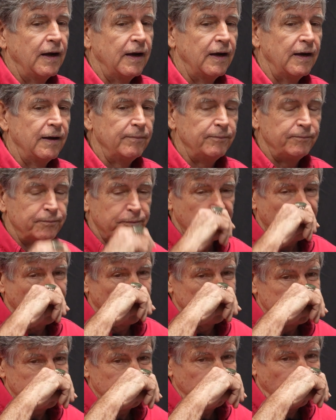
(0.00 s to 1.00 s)

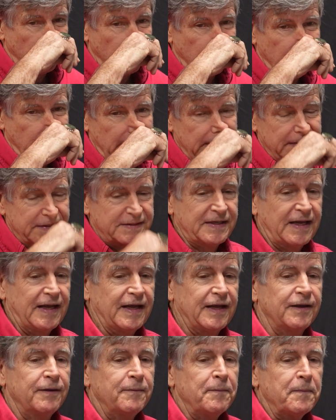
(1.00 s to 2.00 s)
As far as
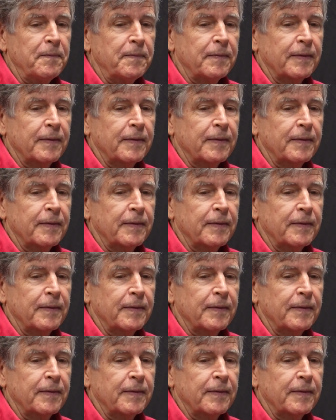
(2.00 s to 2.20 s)
a